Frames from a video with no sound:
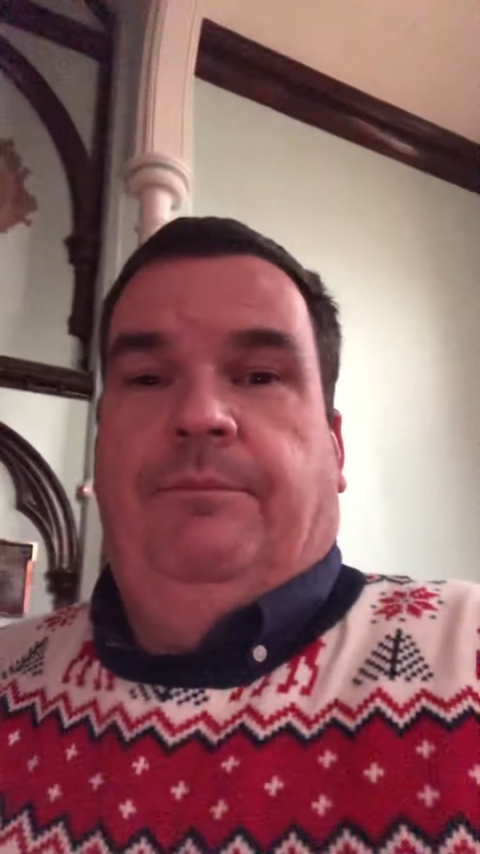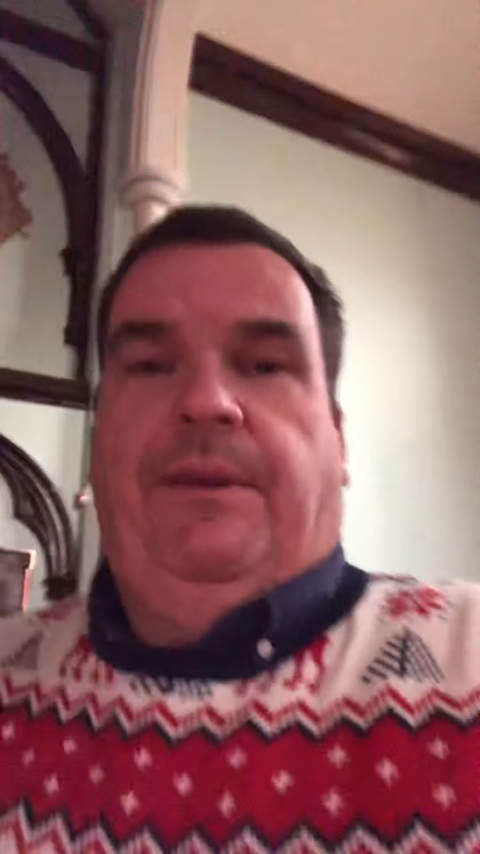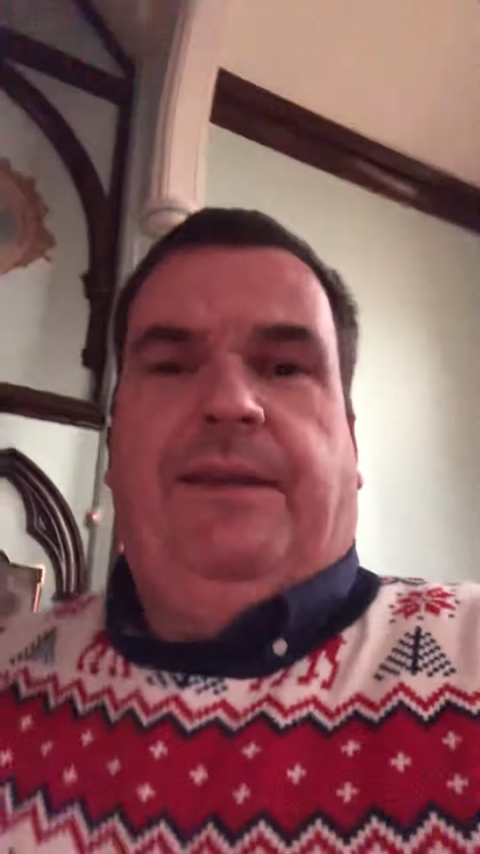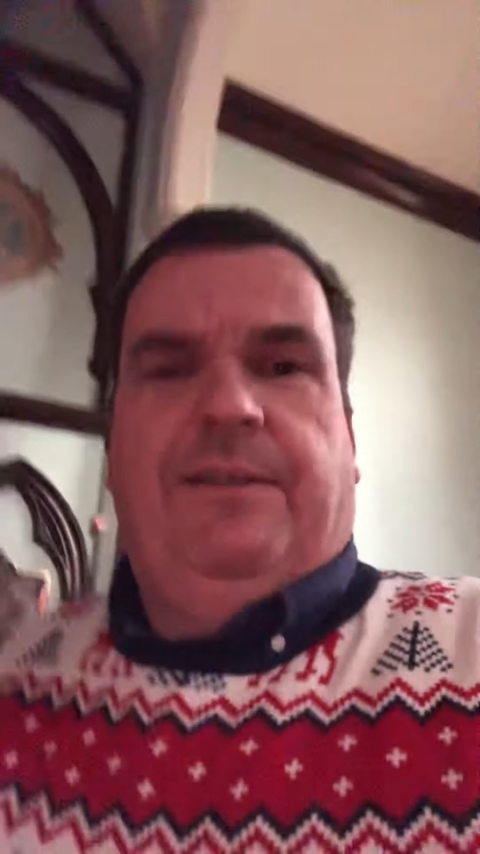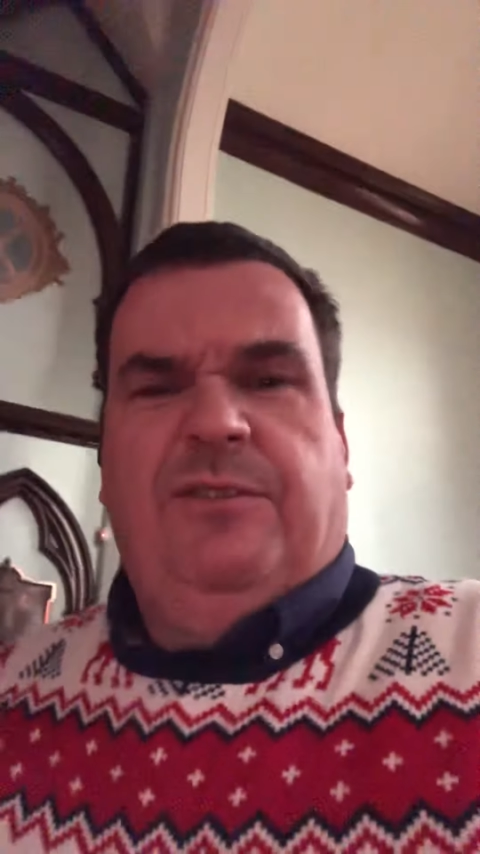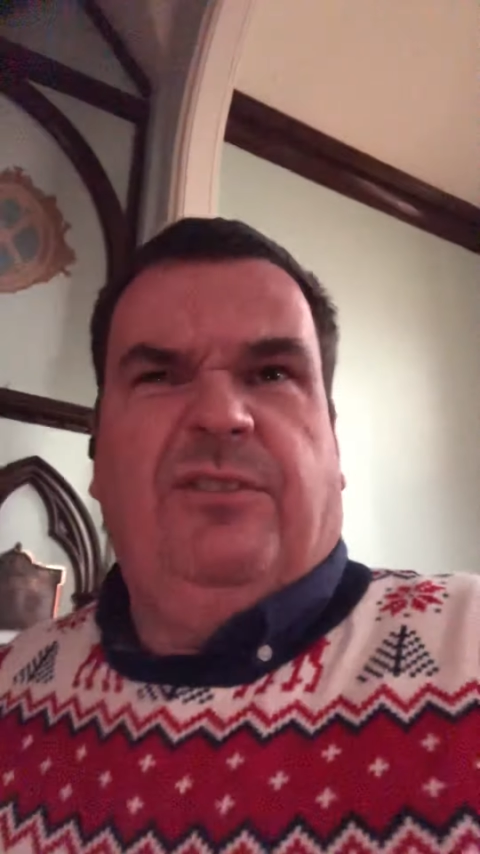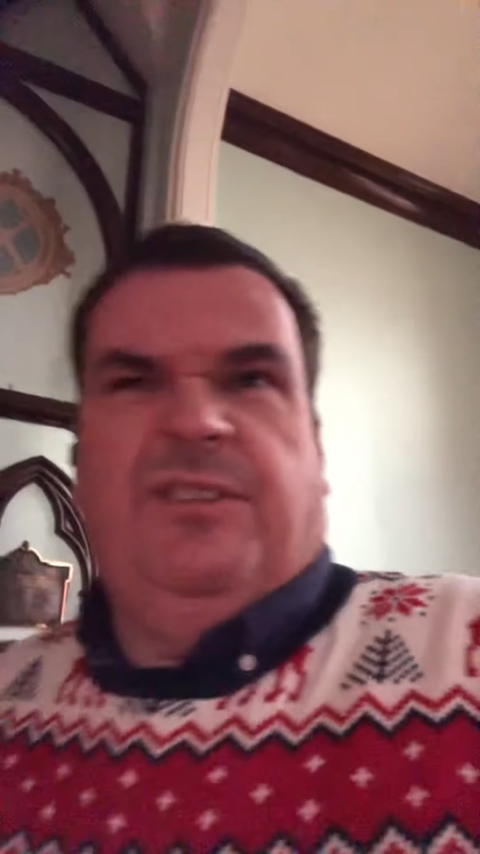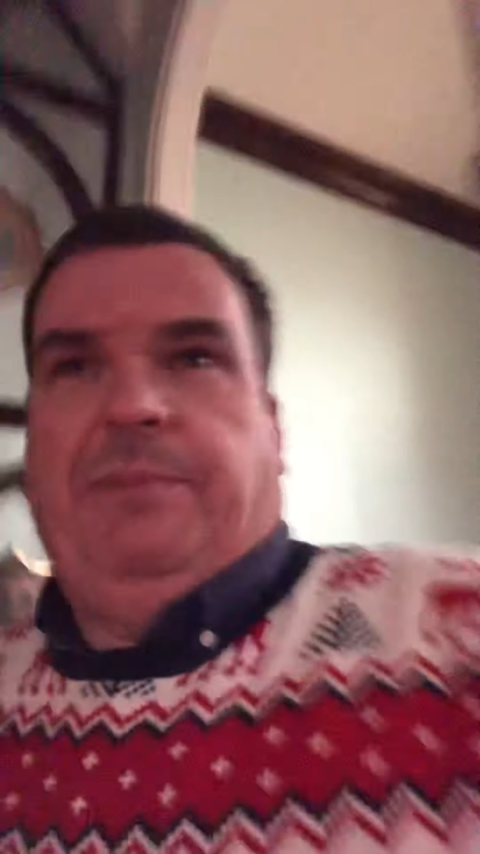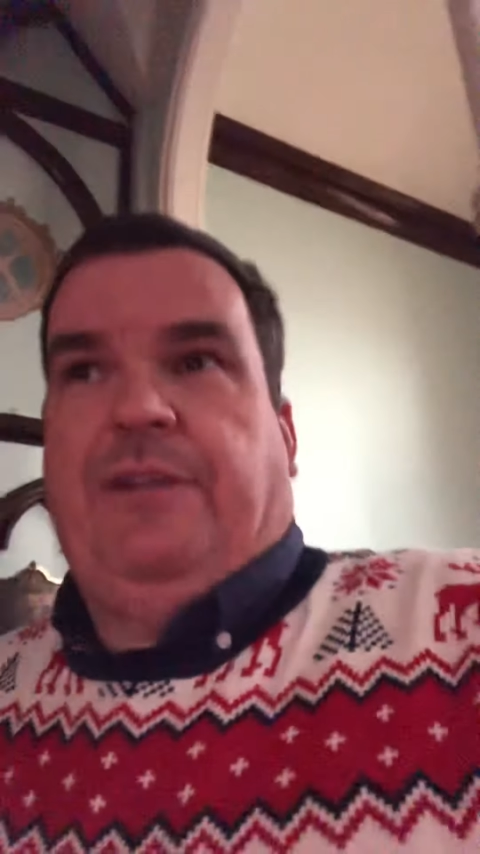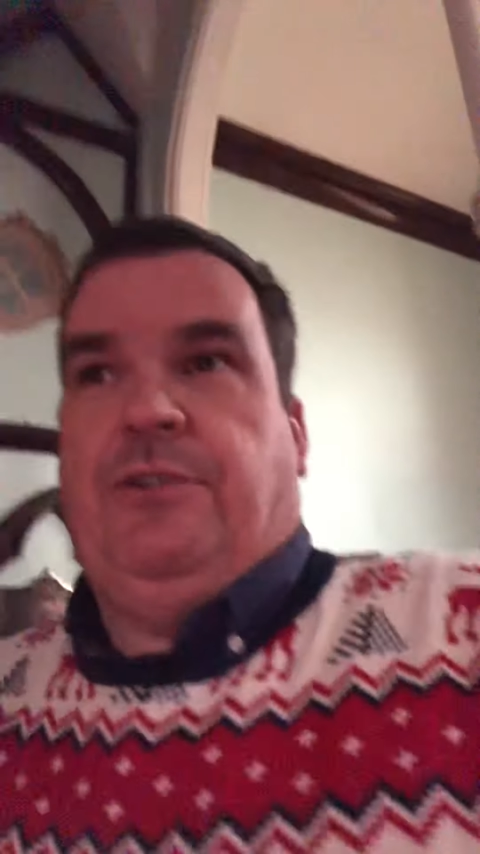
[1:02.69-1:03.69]
make it sort of
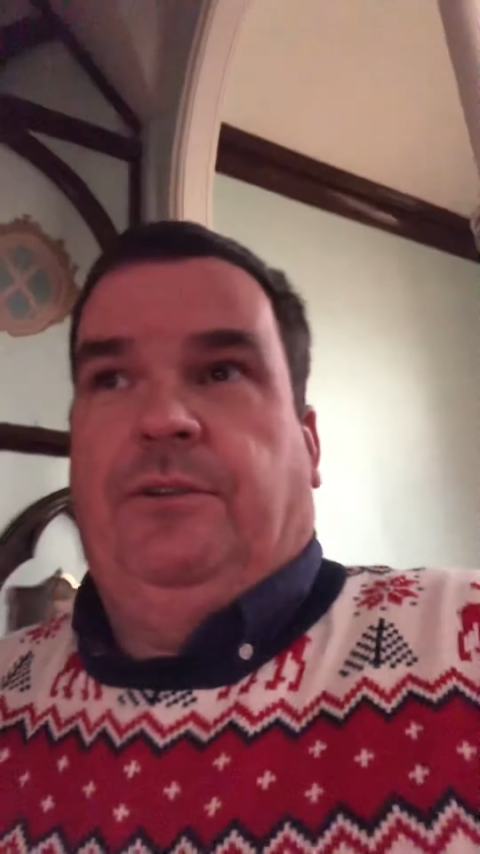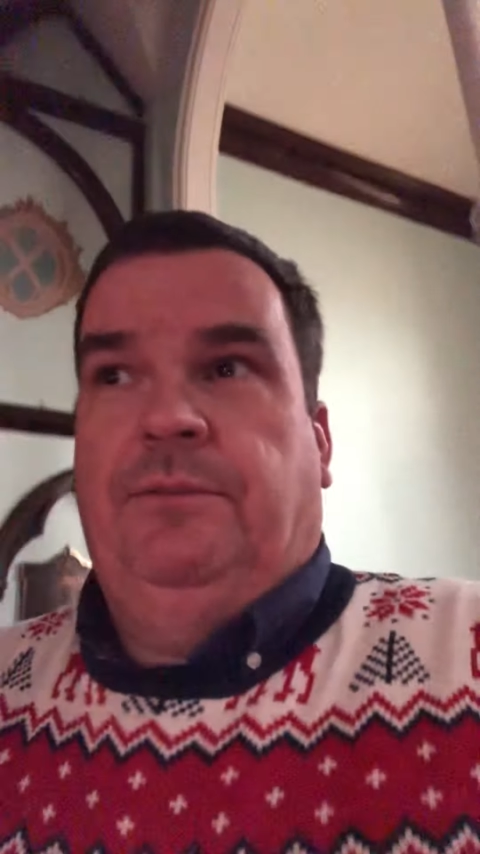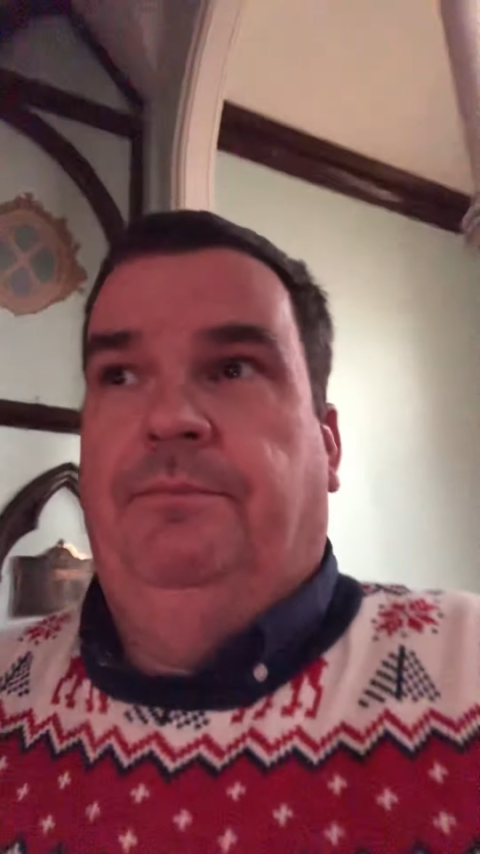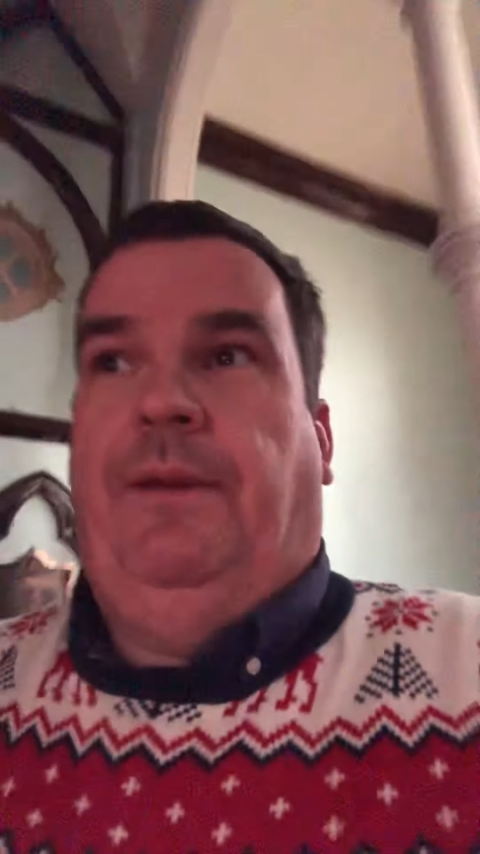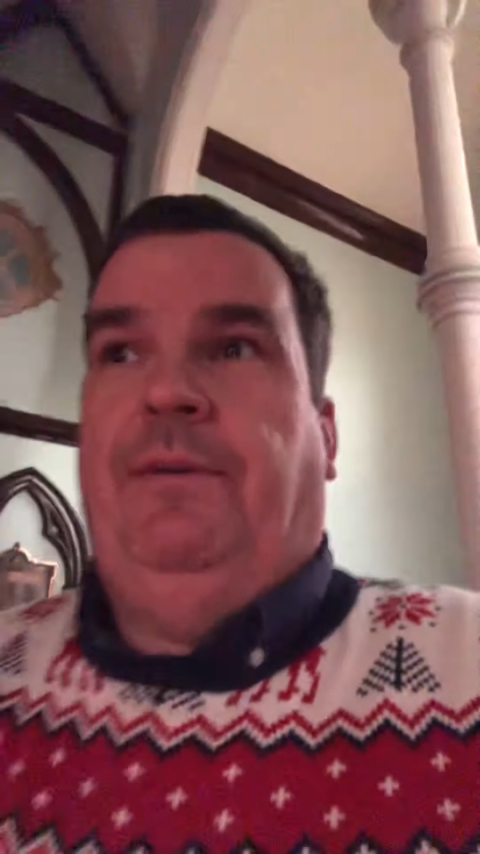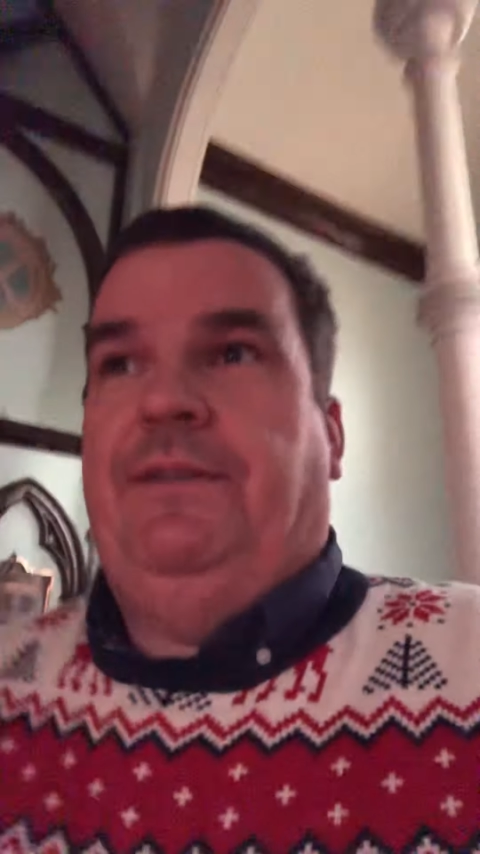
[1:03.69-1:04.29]
special, maybe